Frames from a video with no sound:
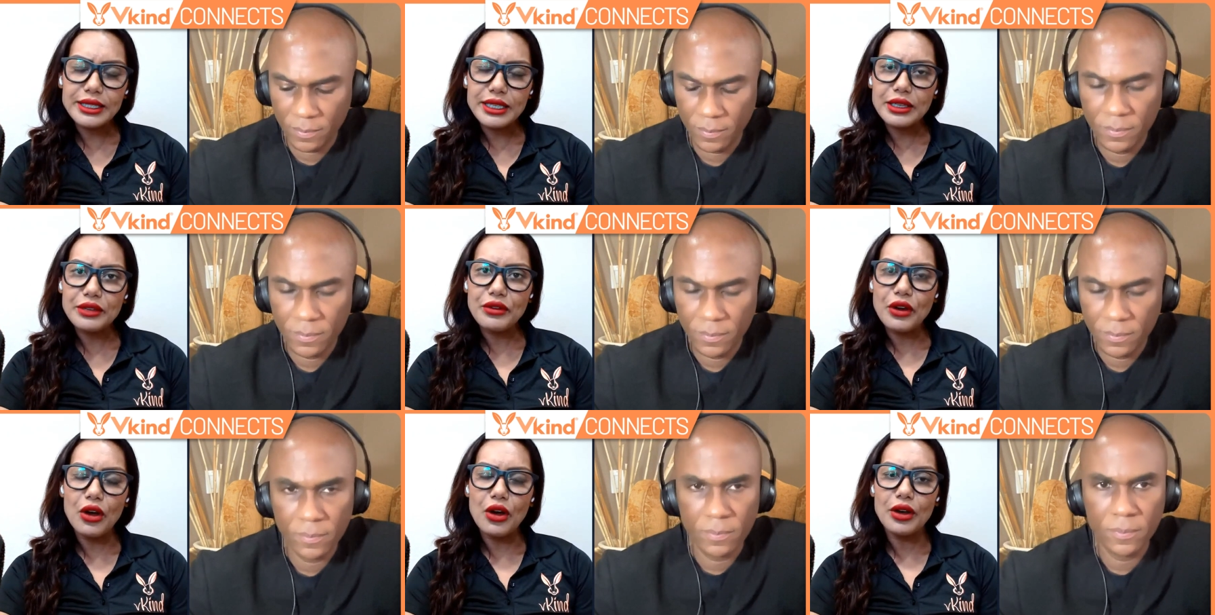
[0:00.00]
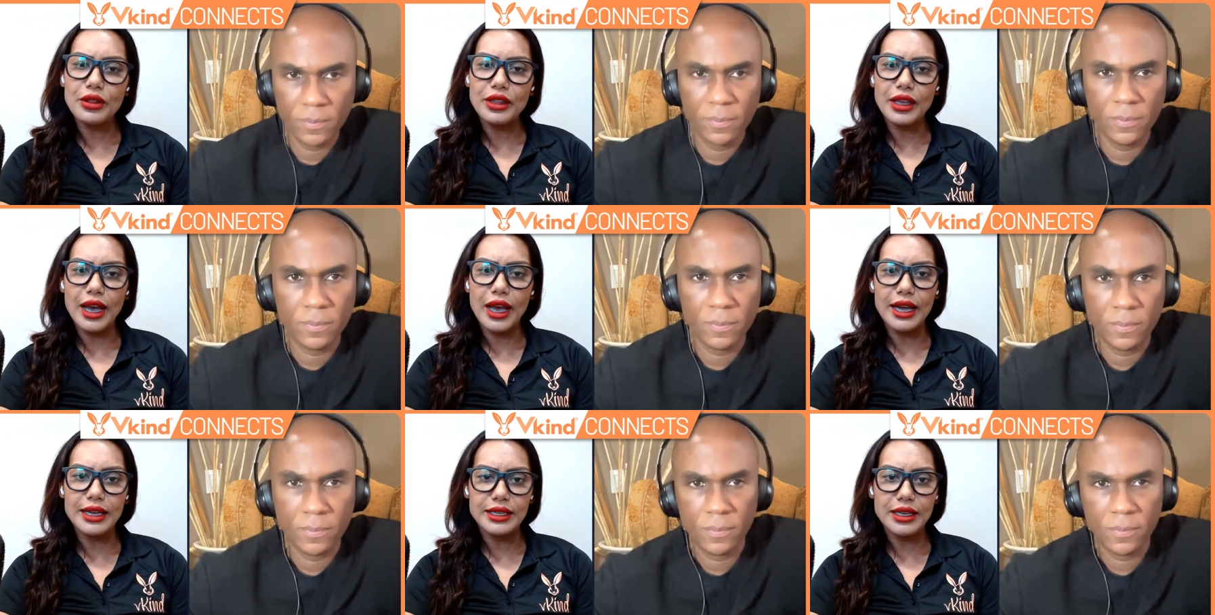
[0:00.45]
Speaker 1: on the
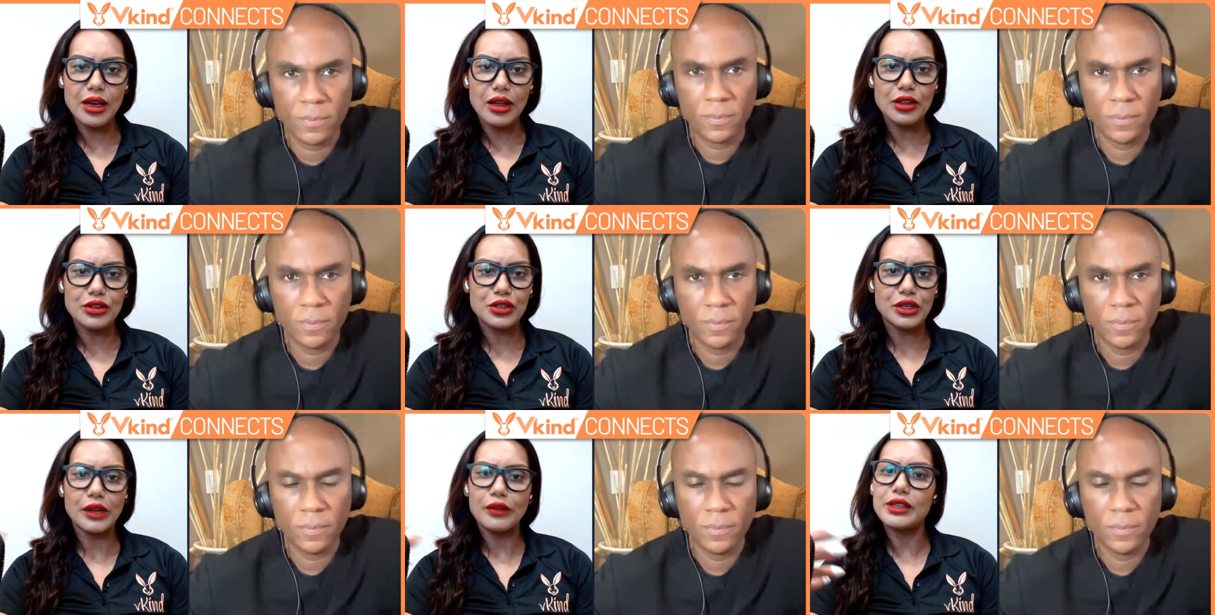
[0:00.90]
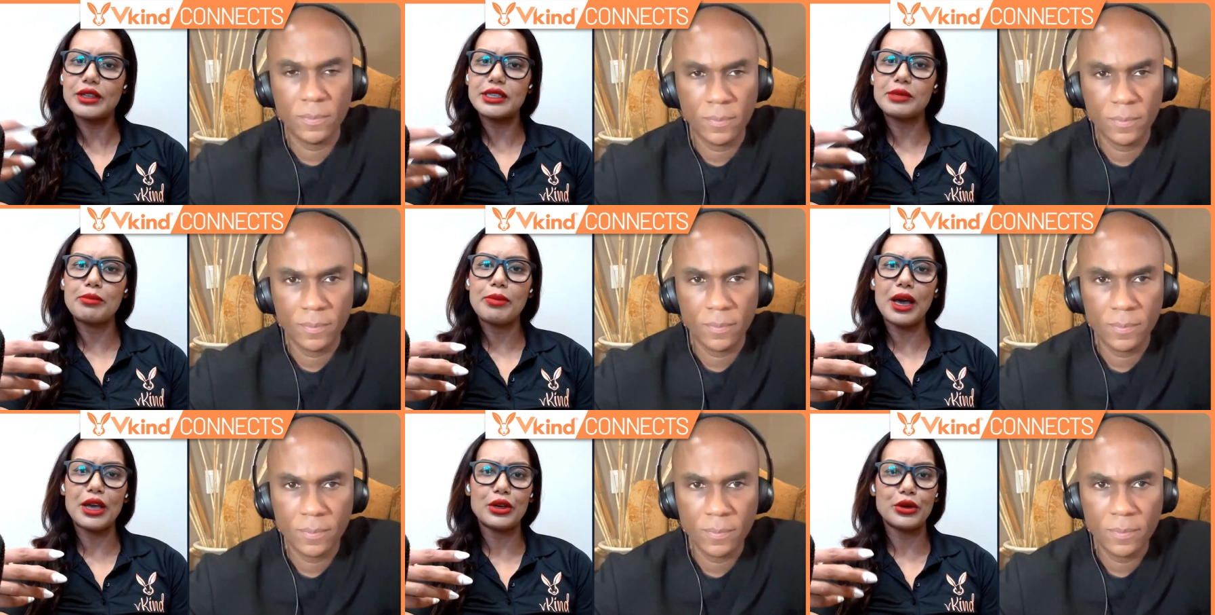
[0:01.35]
ideology of this
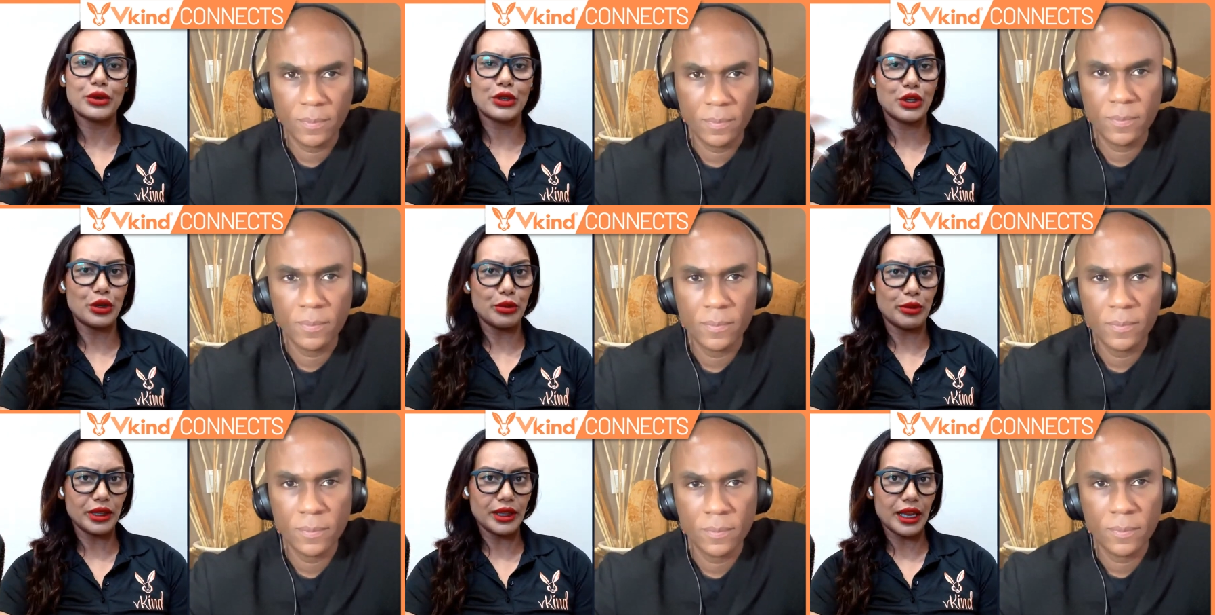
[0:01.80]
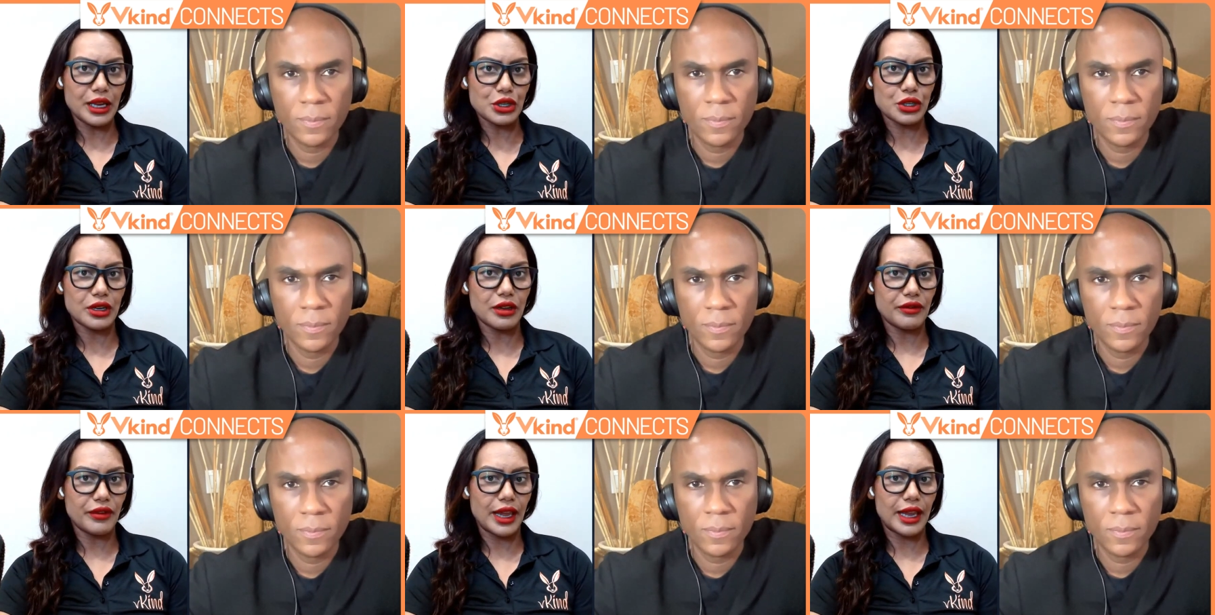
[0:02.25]
bioaccumulation of
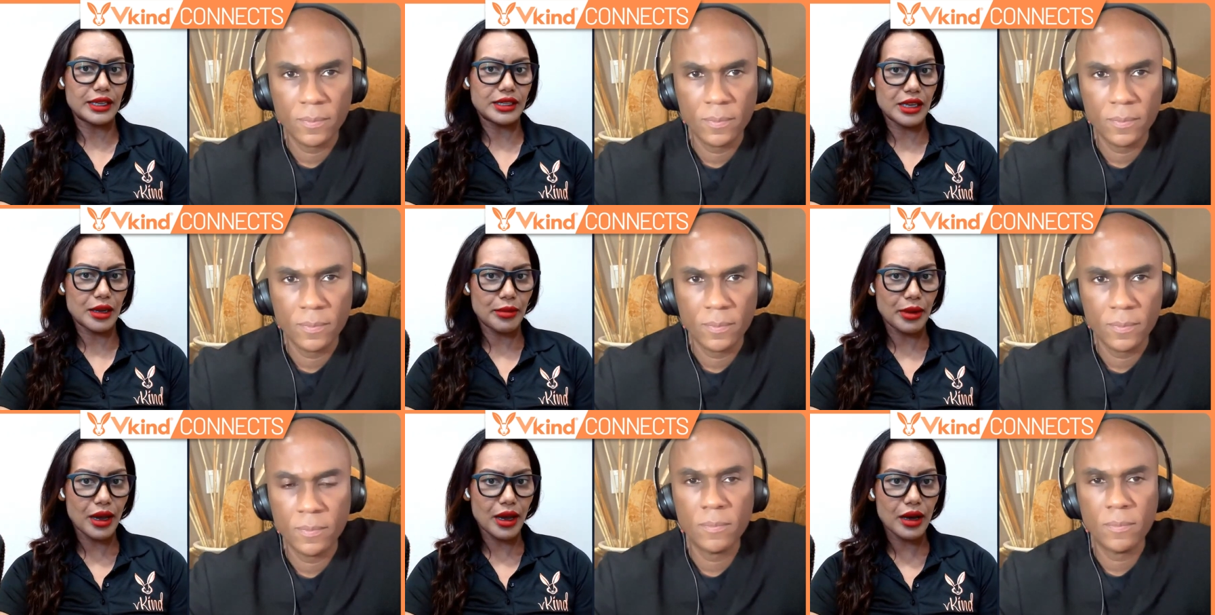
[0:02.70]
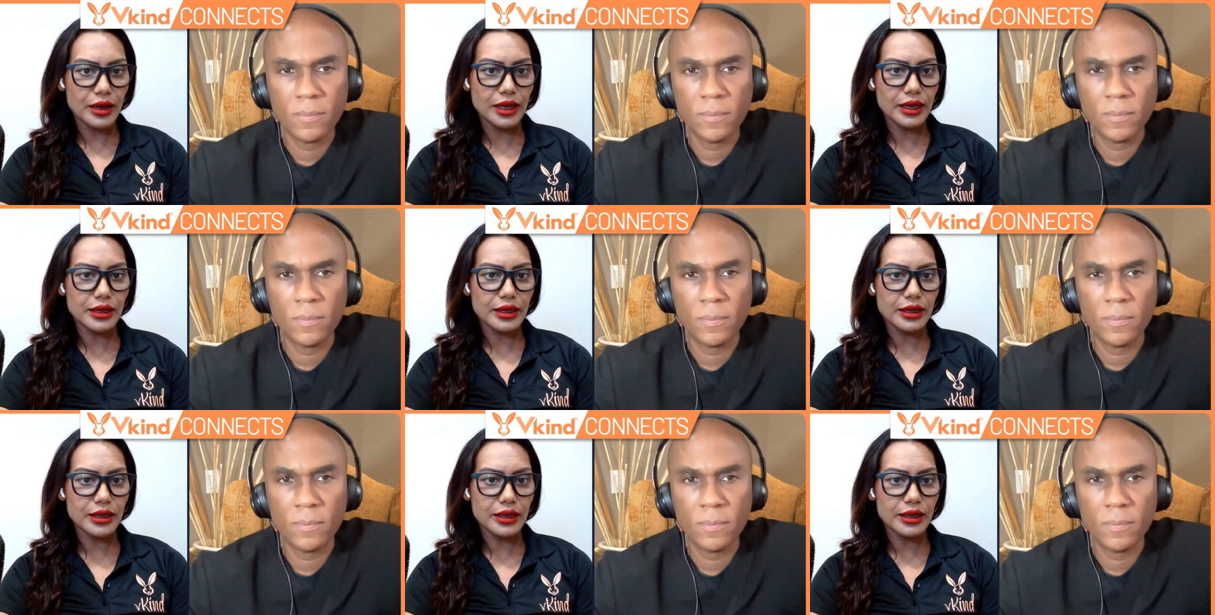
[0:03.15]
antibiotics,